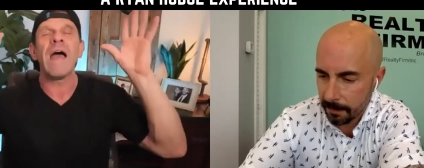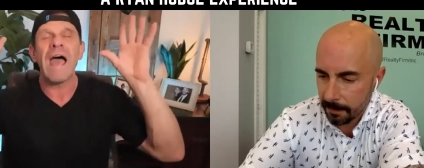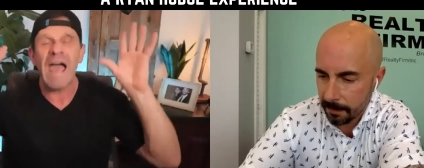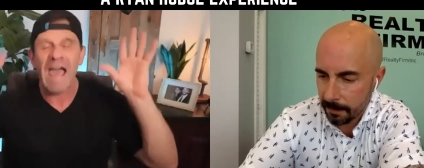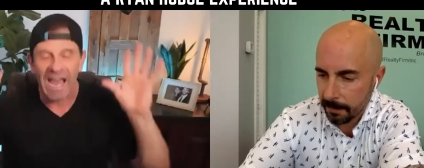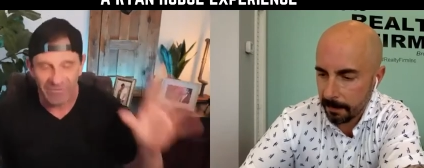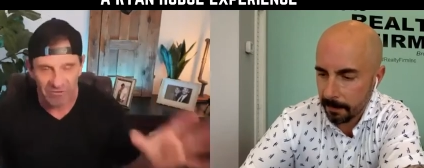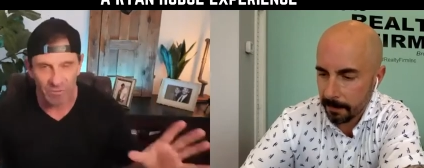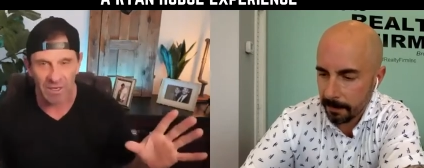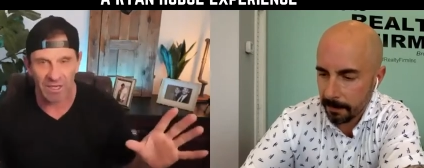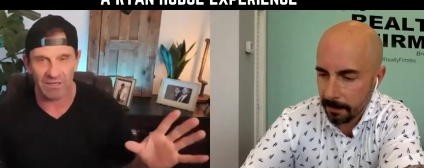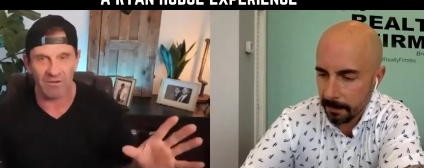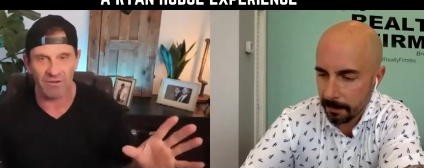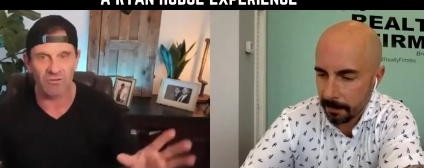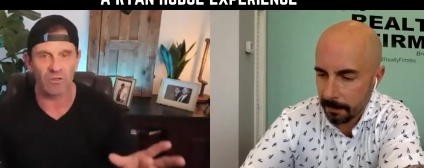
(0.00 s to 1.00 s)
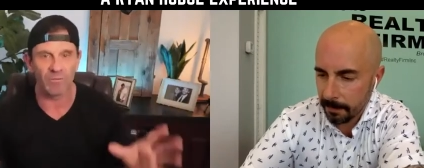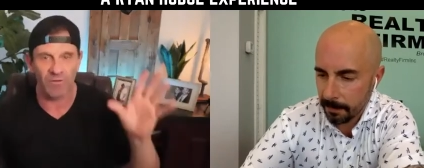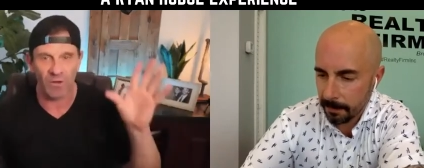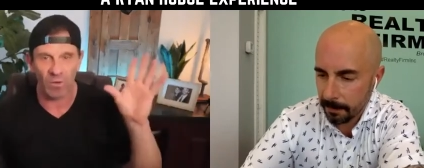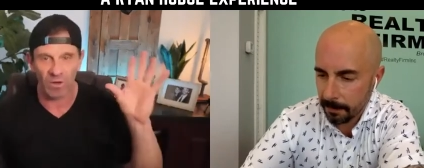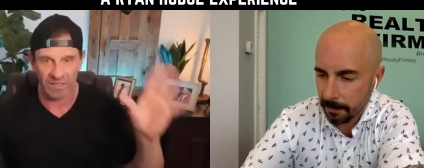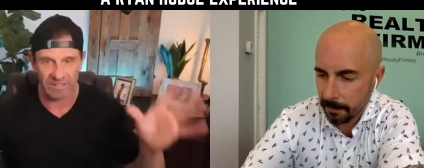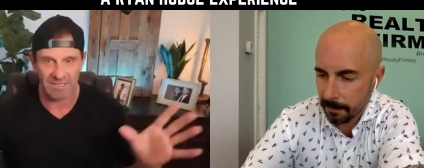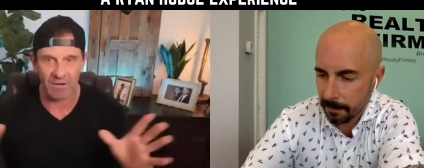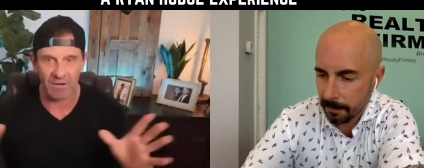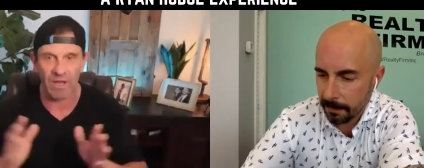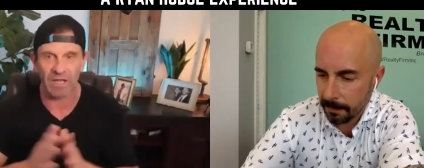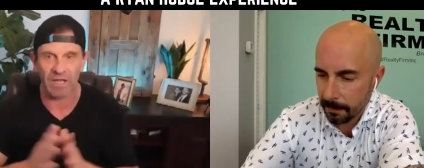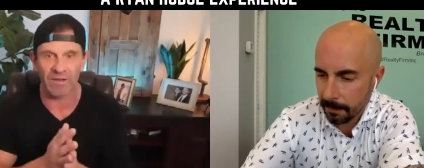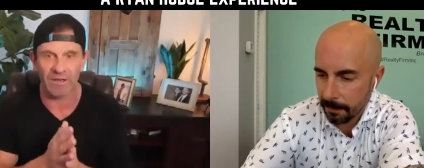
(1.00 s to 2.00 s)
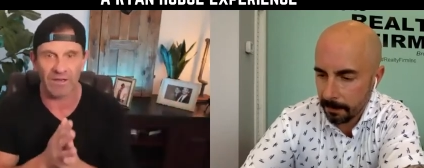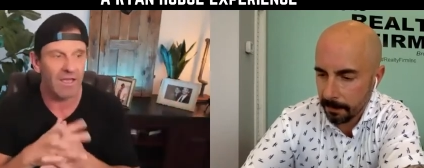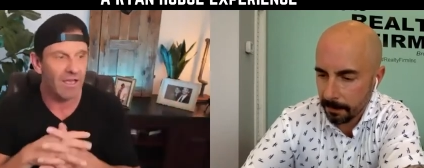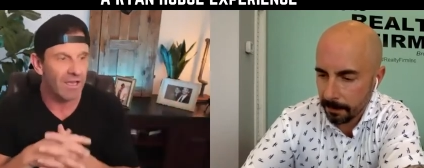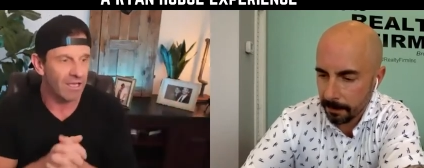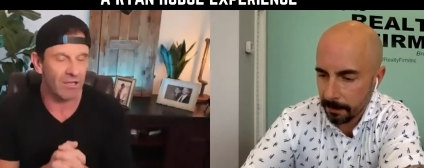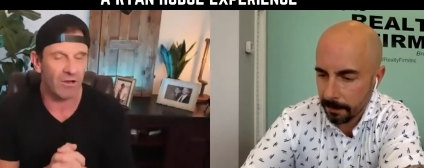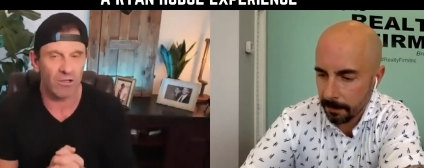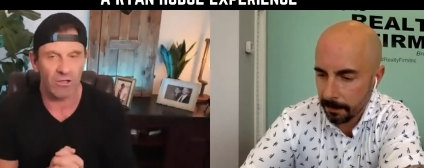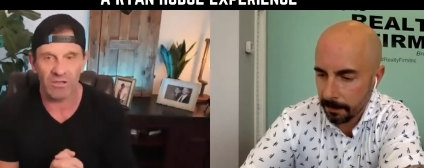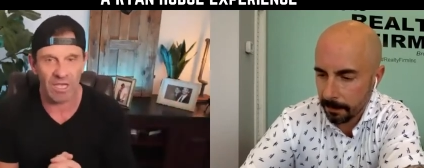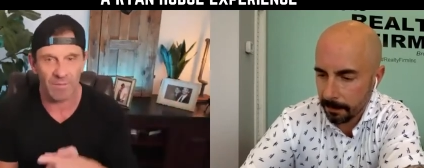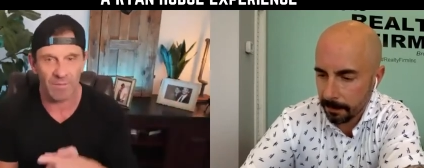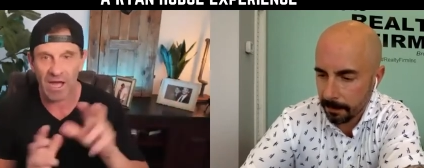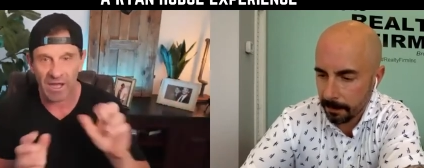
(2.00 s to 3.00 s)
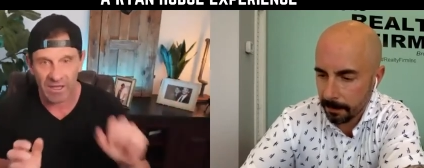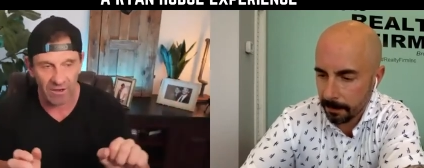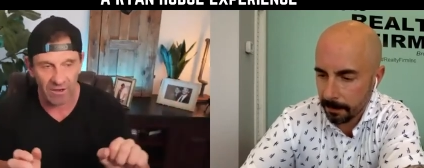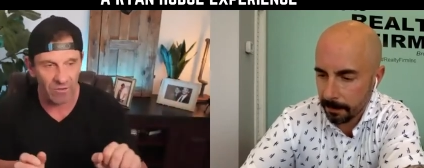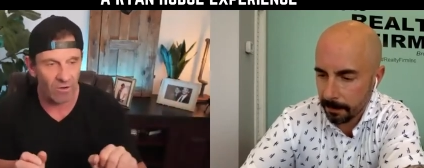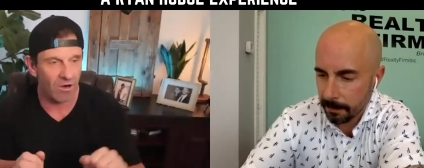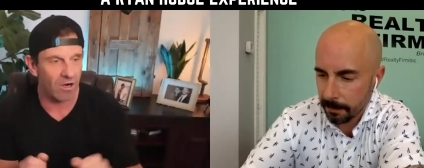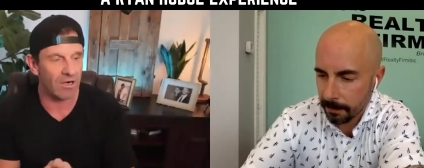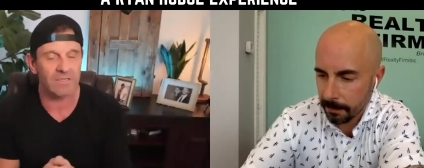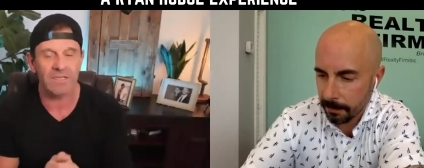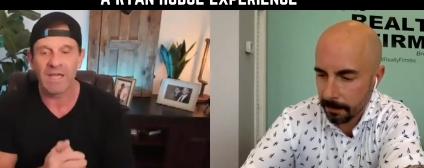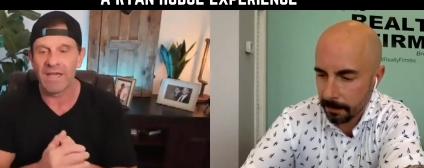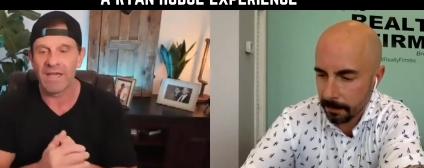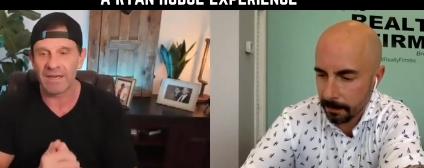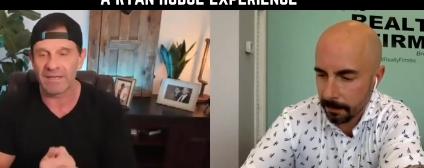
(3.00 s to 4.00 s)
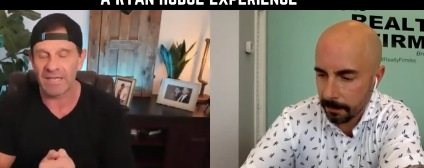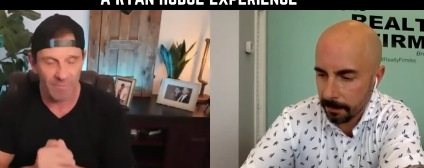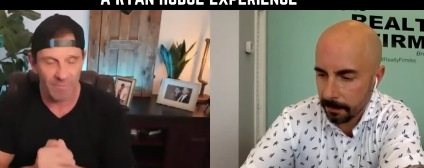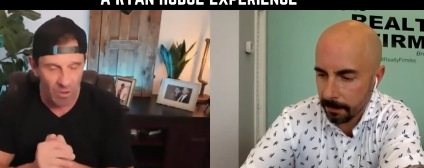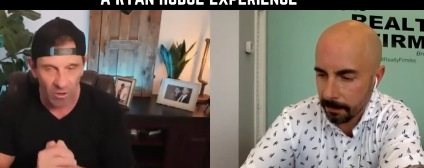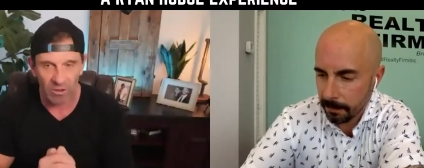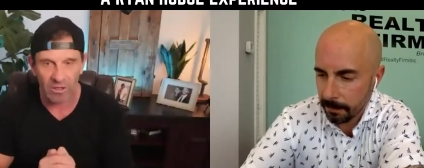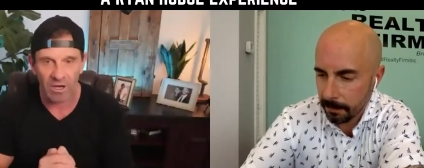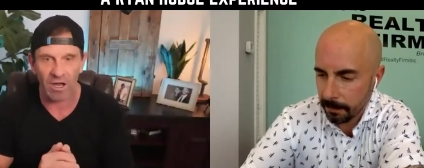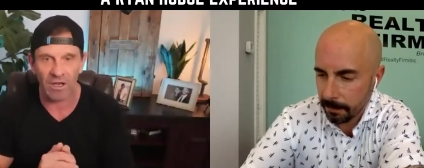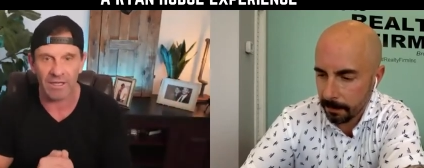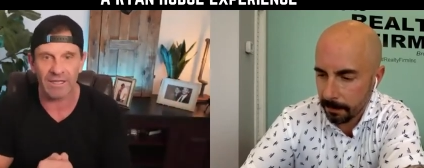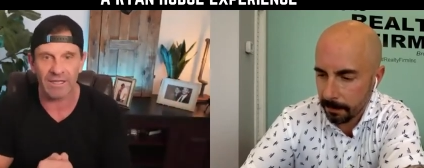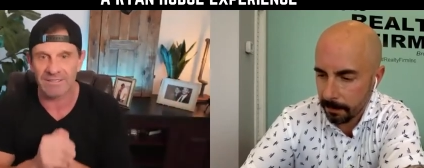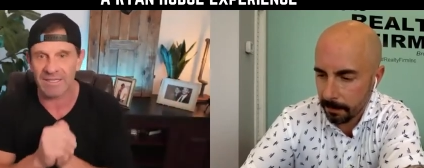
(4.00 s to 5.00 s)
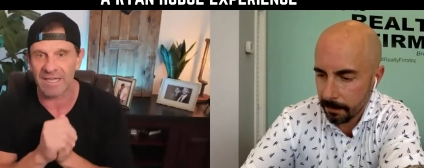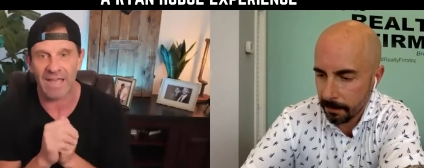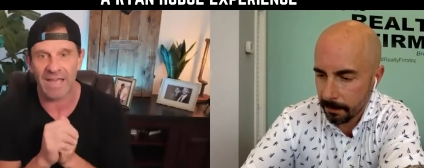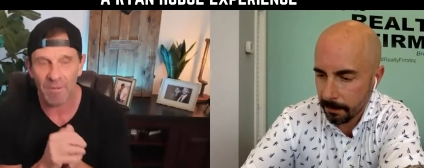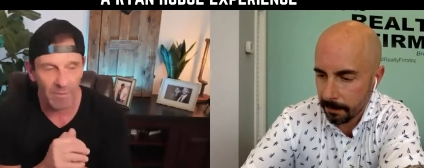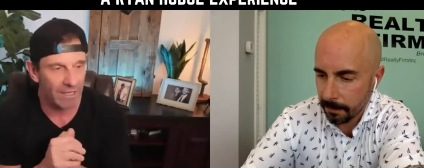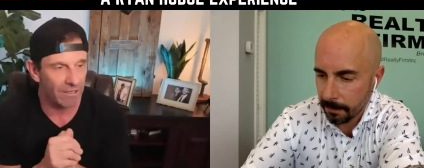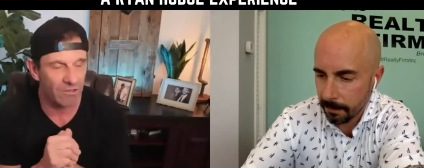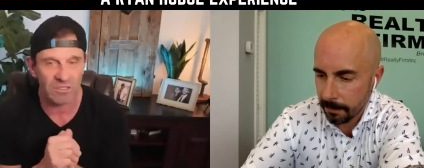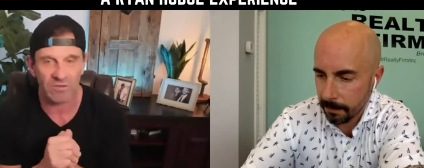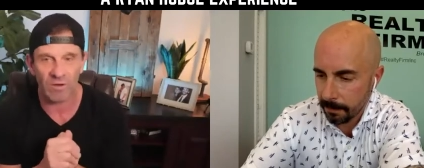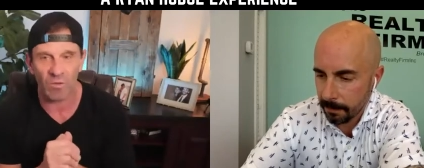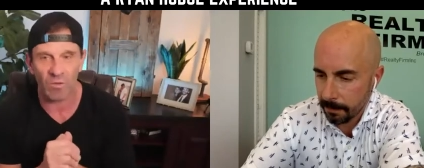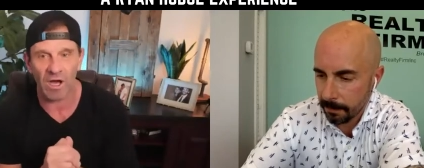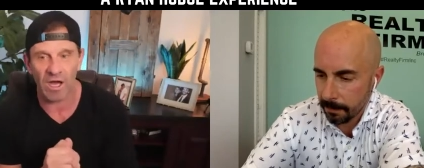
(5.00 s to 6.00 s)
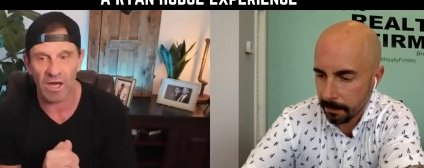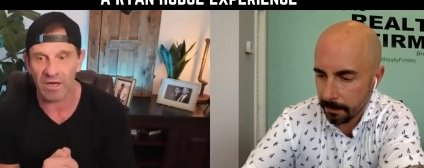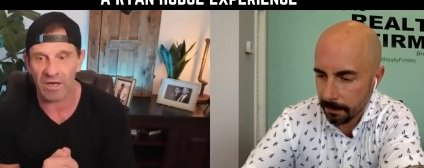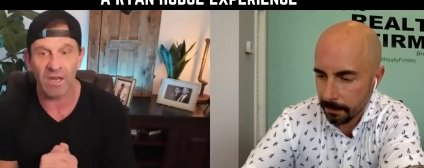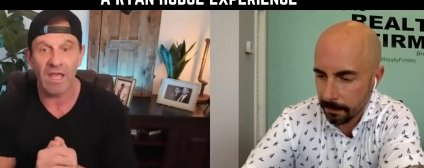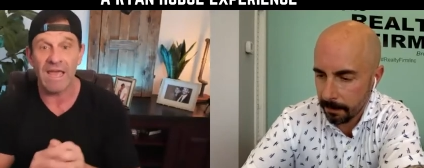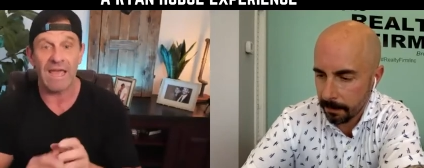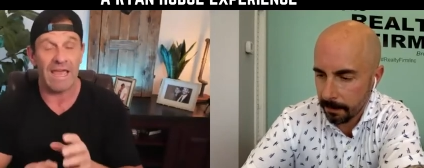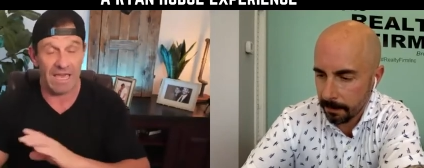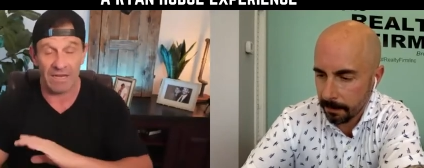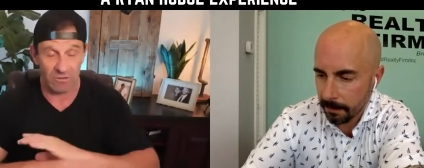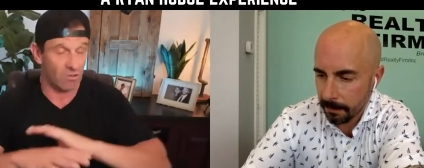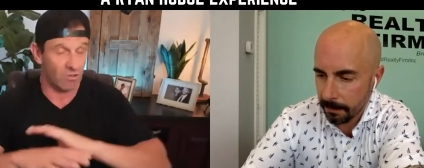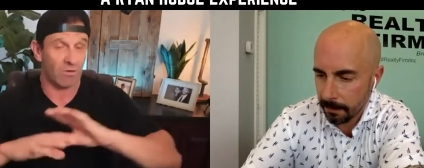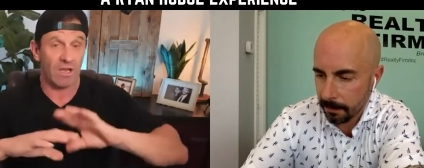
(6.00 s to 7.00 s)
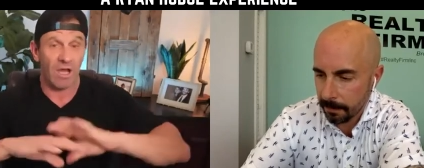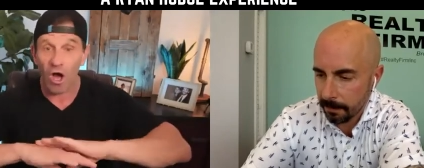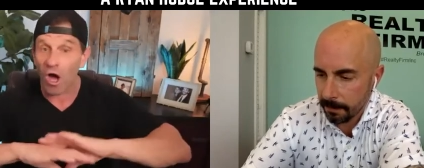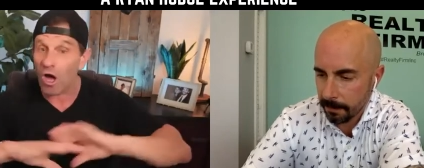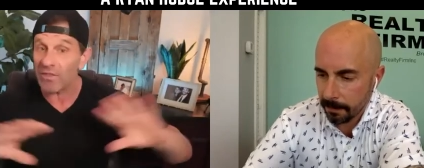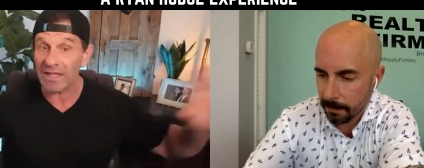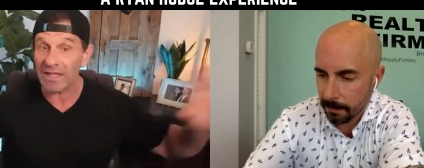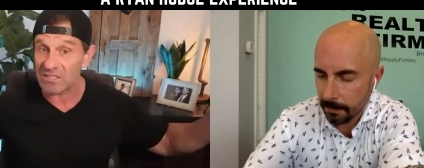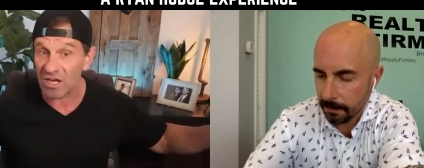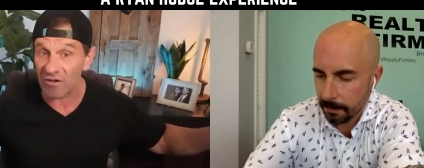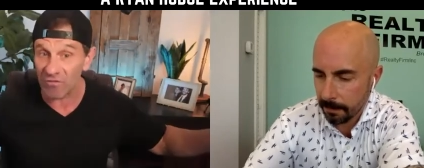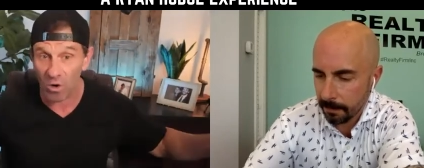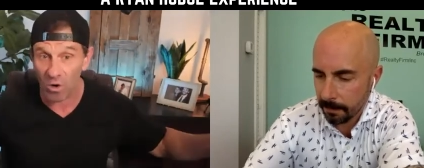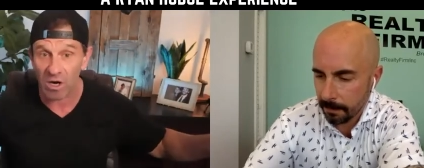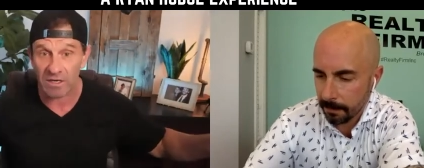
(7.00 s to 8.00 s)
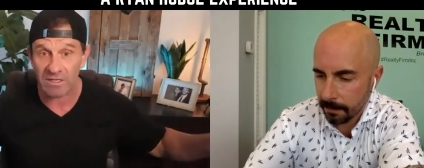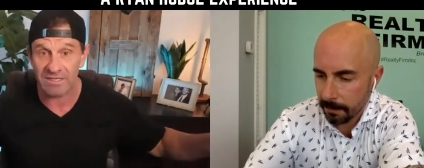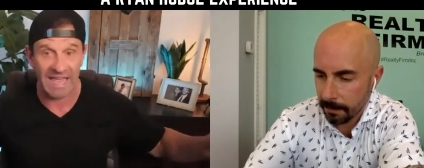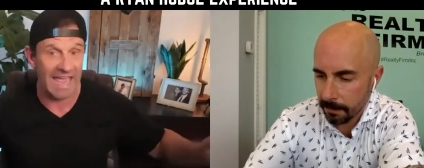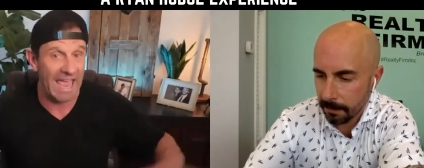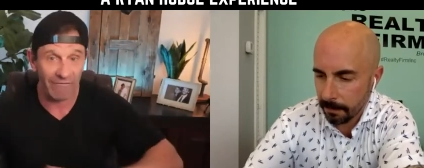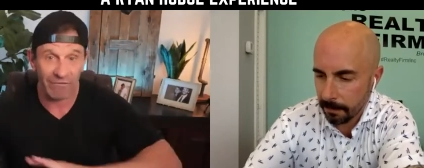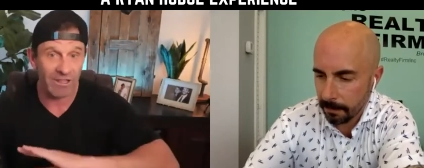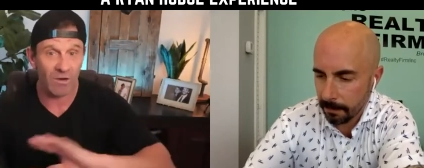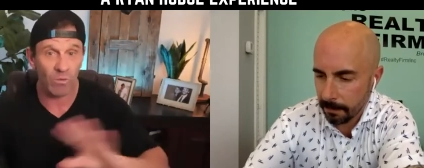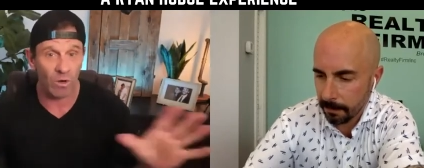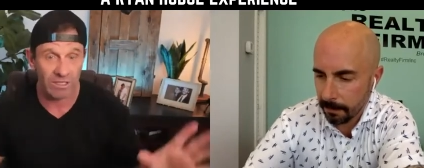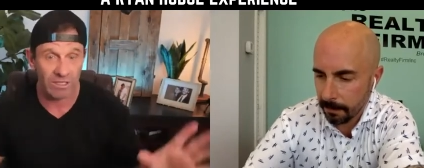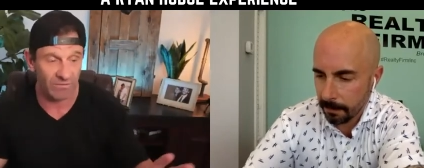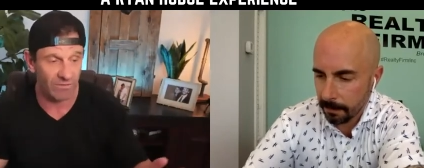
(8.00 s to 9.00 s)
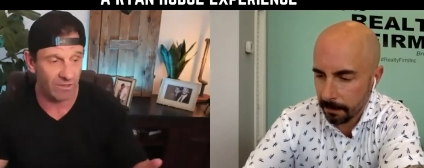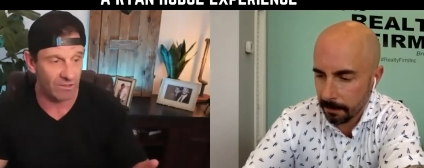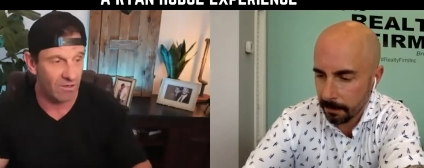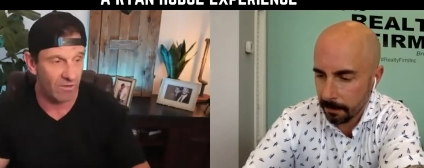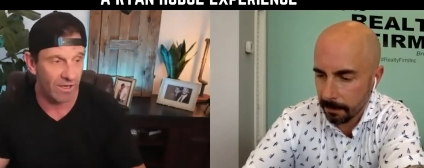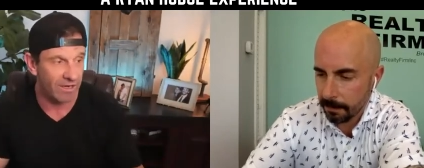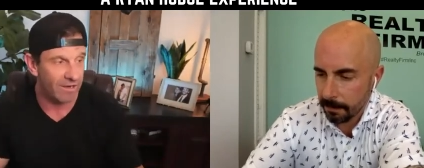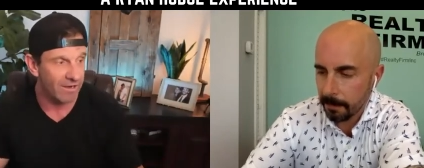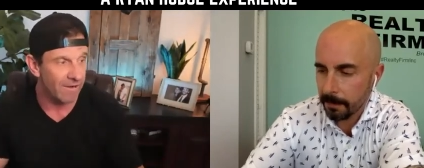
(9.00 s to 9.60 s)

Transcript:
Speaker 1: have to be on YouTube if you want to stay relevant. You know, you can keep knocking on doors and keep cold calling and sending out mailers if you want. And it, dude, all that stuff works. Everything works if you do it.